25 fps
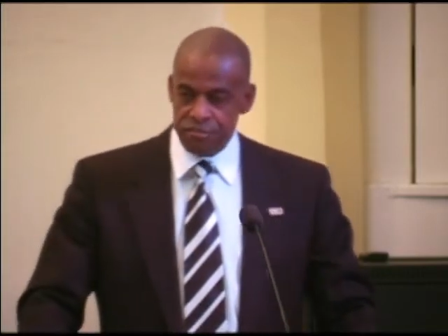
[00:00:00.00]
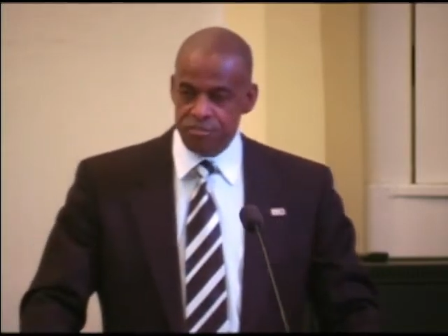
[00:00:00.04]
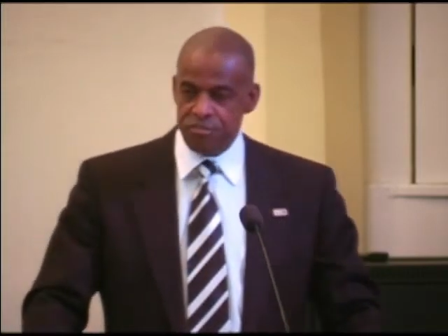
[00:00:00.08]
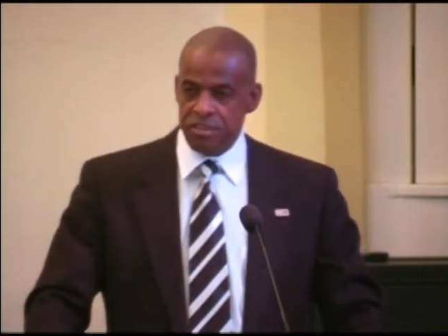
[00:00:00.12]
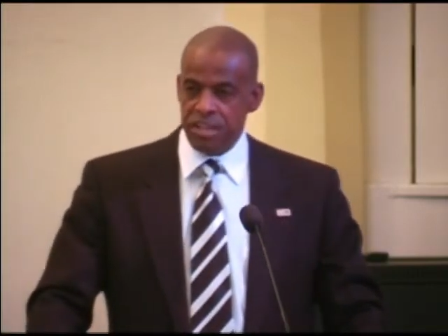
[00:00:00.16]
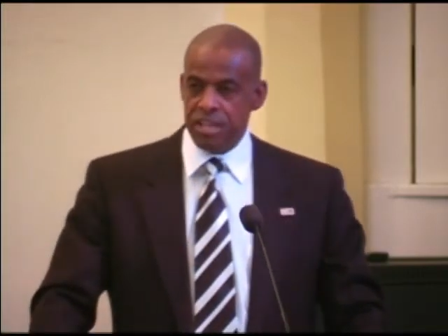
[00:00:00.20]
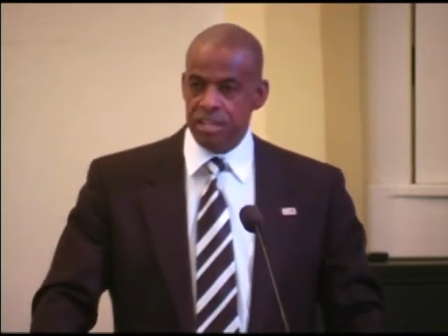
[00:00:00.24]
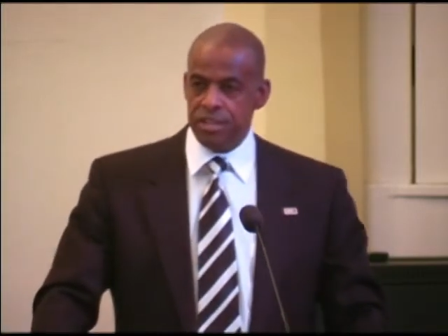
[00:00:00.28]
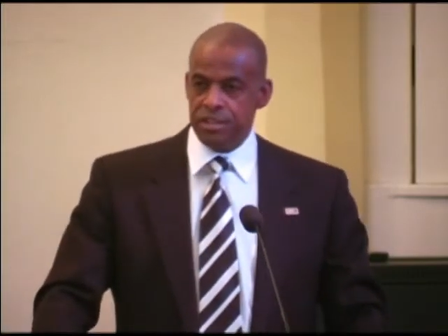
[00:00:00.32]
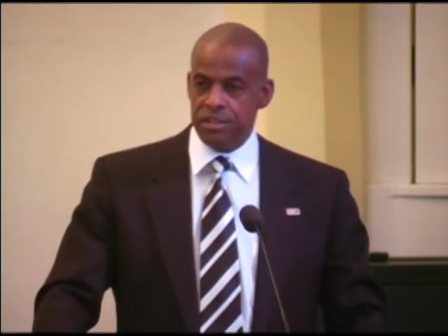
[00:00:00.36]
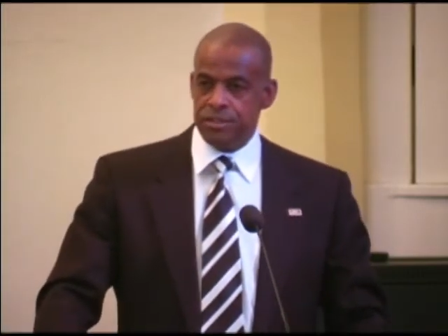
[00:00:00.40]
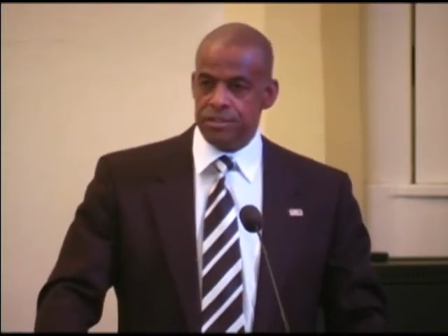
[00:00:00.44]

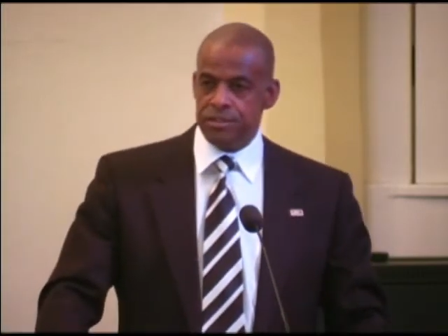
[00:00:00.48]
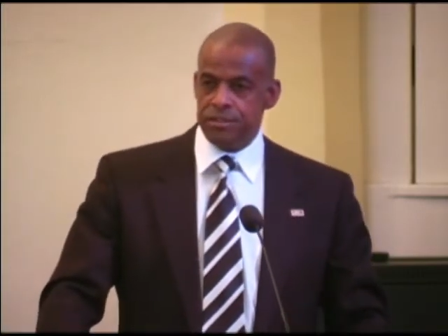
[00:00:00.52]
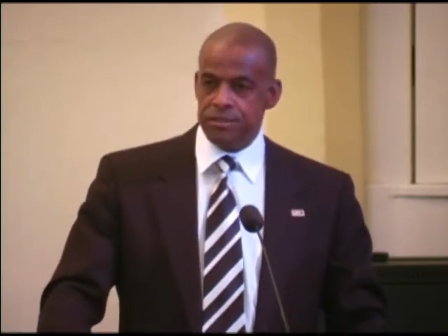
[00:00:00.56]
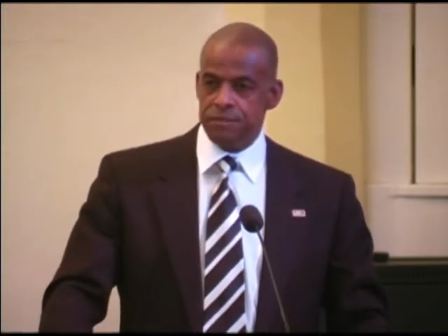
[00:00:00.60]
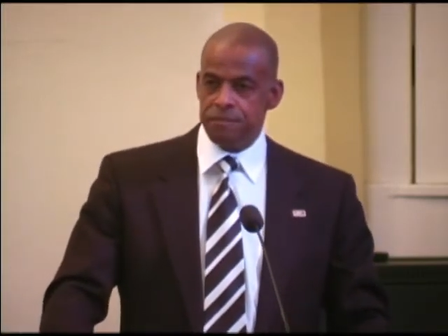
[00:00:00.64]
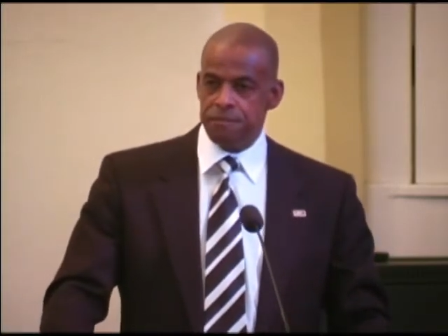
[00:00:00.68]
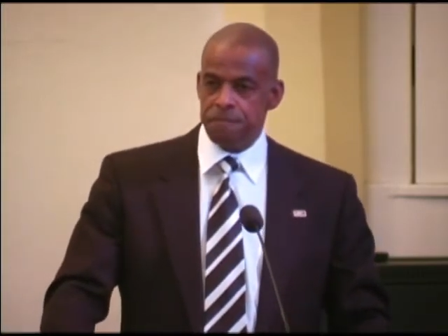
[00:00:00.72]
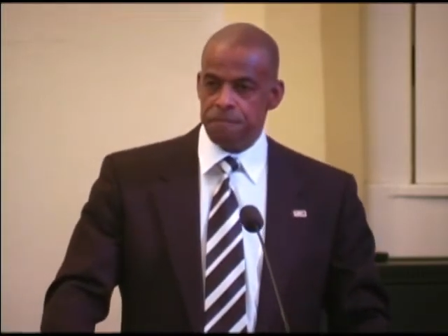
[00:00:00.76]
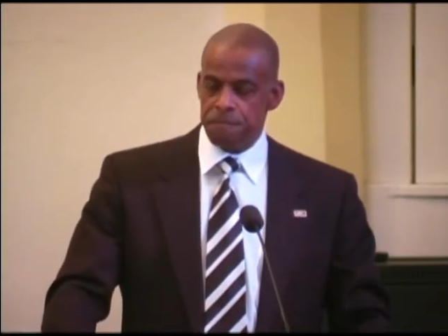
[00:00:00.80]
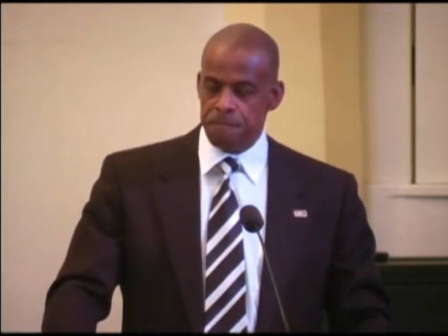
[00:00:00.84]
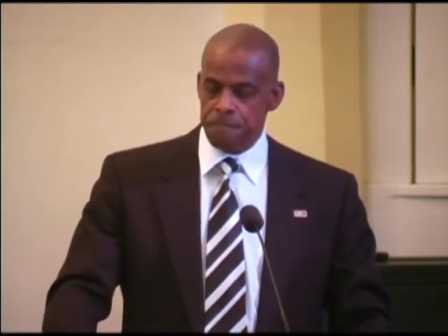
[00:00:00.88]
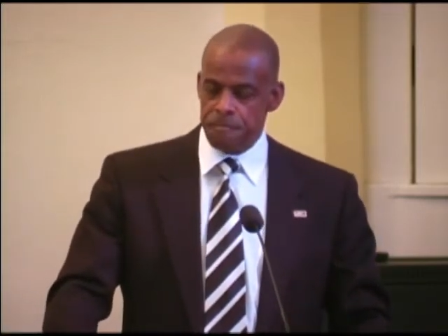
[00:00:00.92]
event,
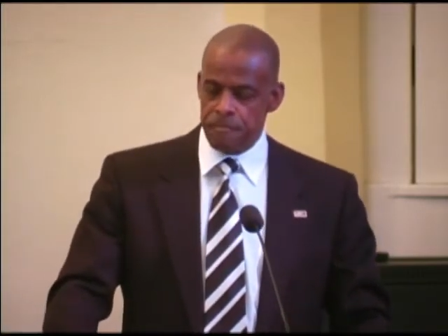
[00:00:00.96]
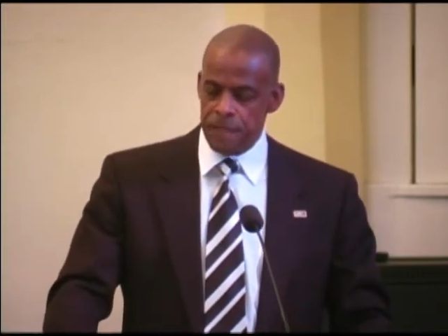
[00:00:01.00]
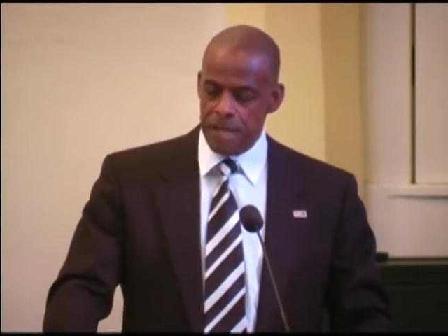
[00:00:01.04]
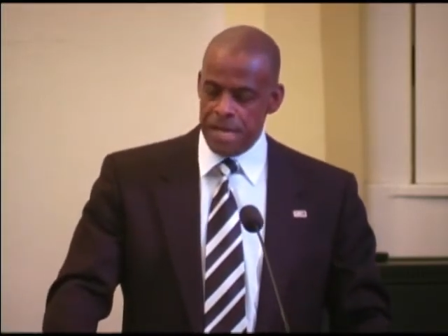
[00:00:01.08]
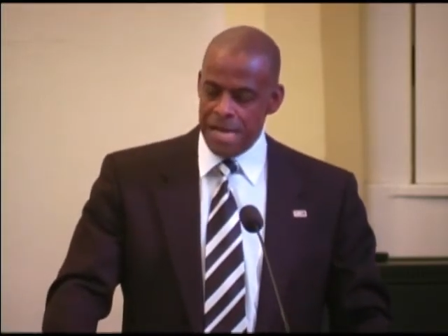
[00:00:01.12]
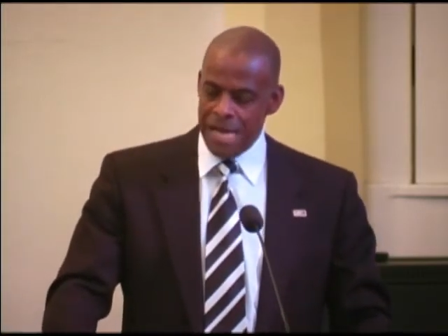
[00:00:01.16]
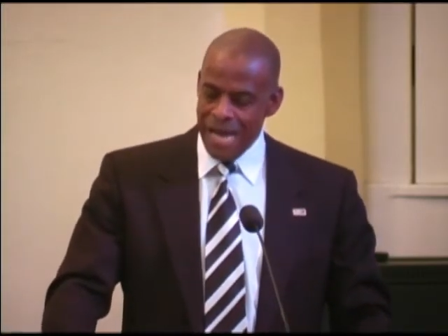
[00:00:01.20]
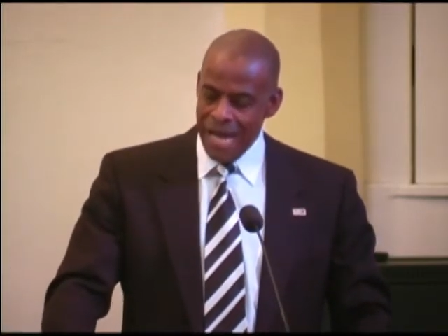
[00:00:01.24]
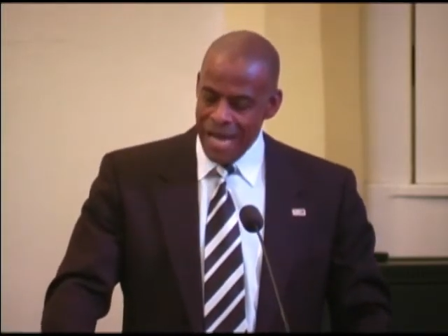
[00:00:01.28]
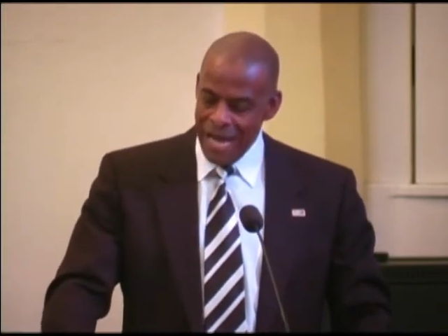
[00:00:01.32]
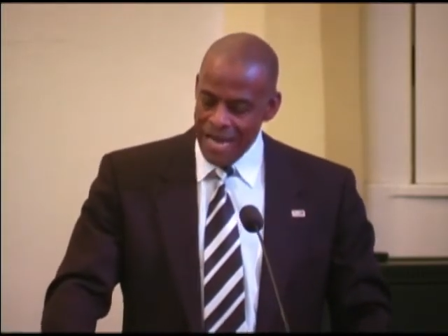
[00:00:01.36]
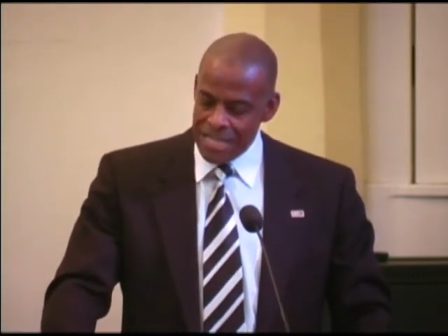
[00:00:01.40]

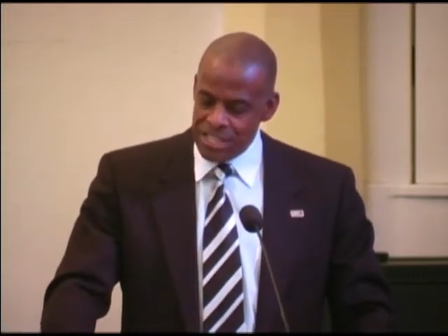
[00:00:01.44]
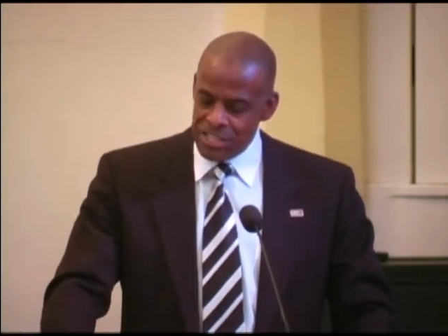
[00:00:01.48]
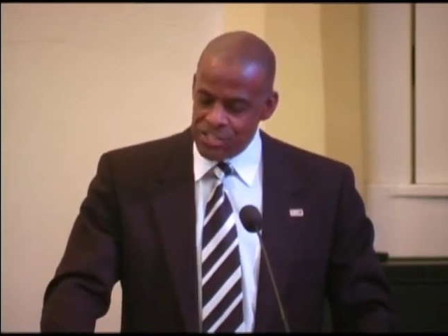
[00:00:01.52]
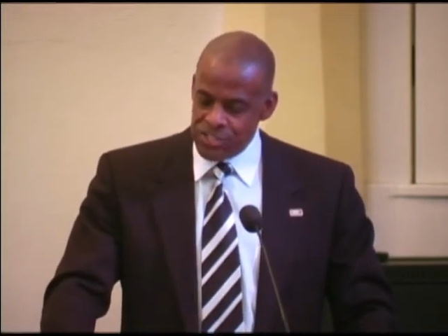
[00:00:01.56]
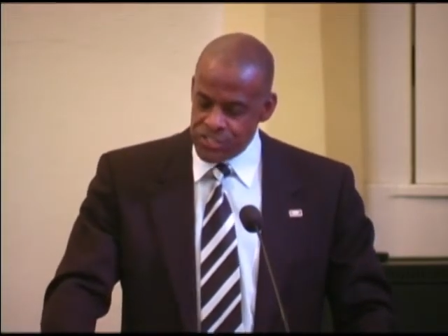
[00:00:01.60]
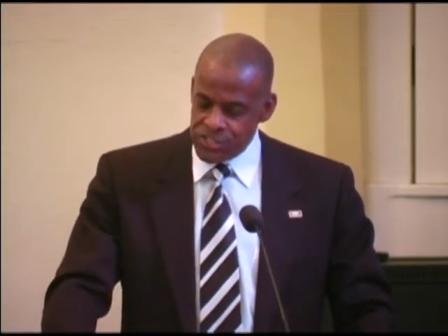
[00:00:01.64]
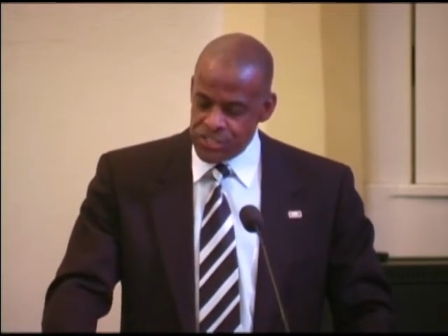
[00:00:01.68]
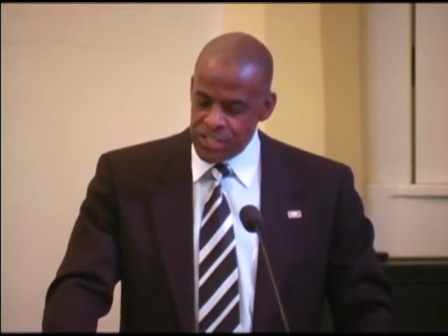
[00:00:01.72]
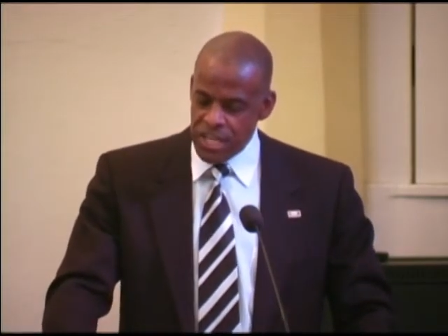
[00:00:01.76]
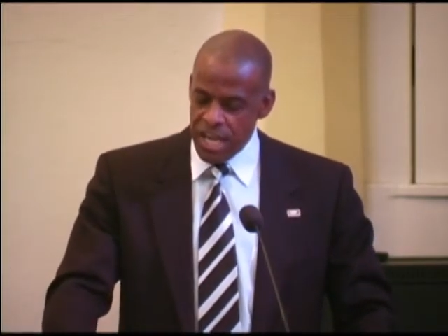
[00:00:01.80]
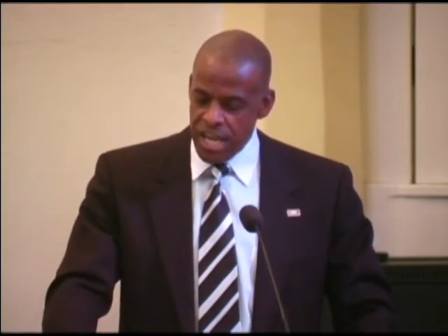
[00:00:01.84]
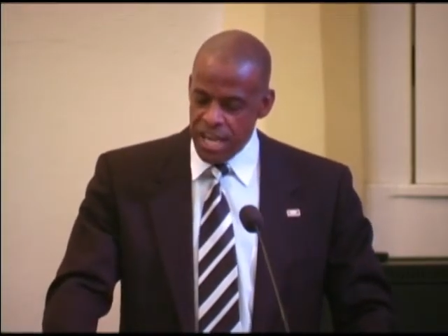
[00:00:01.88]
I
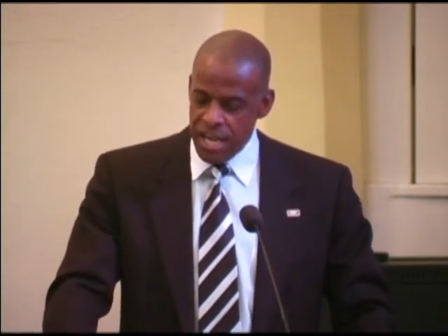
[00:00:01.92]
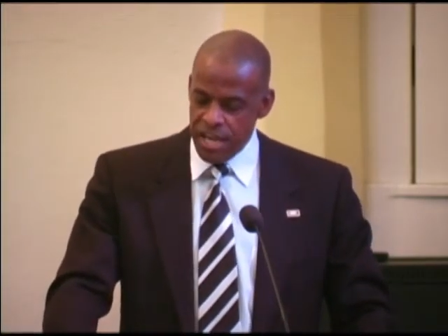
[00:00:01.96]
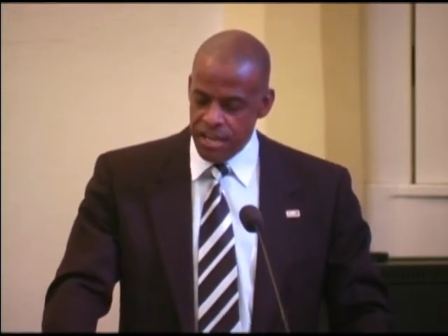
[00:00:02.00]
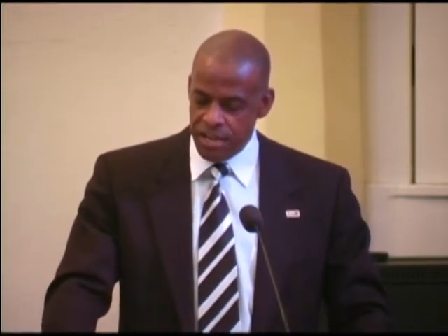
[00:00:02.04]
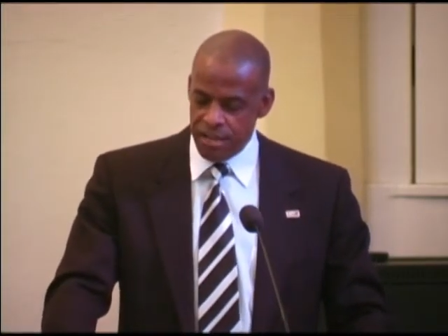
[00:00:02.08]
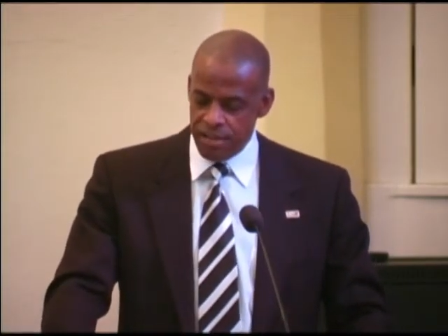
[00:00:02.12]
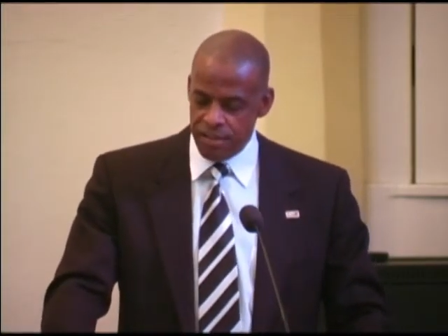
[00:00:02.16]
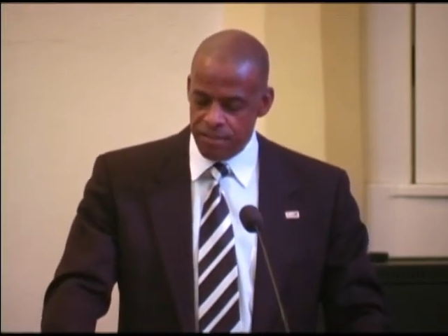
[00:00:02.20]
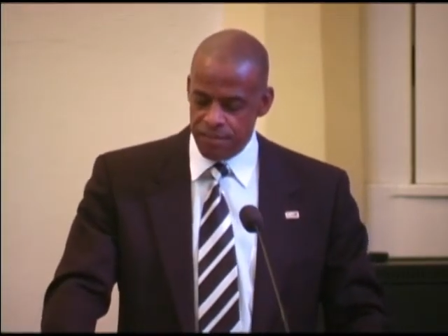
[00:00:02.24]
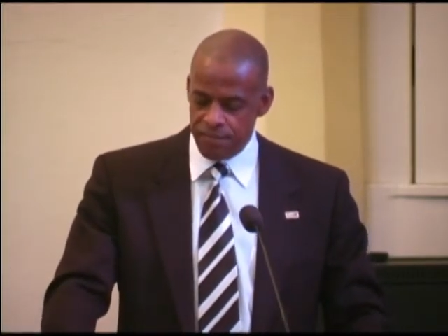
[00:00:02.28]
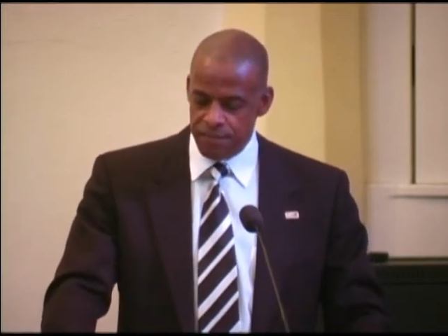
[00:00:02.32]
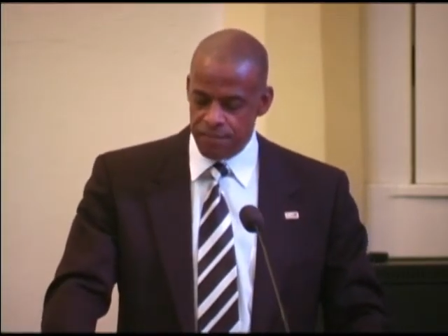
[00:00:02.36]

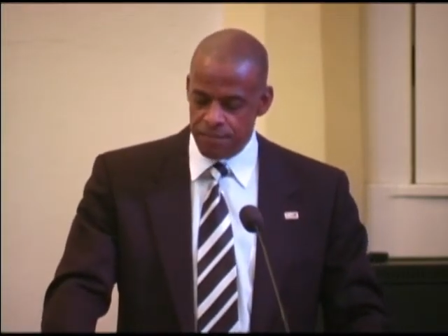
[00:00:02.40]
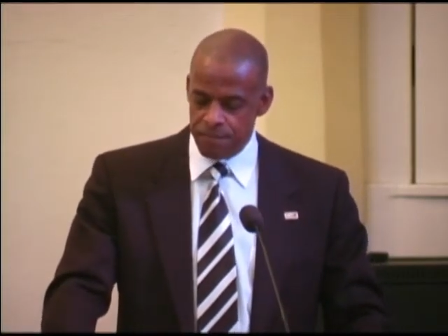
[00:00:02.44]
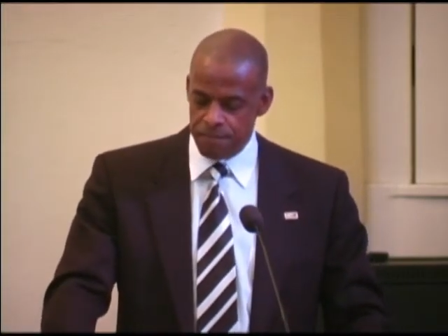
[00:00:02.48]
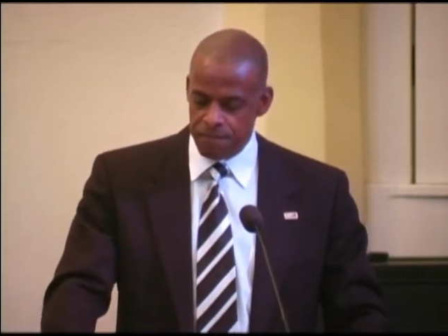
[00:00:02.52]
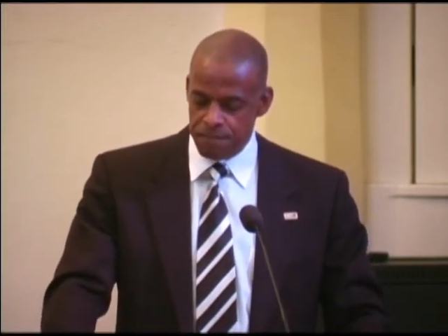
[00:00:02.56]
say,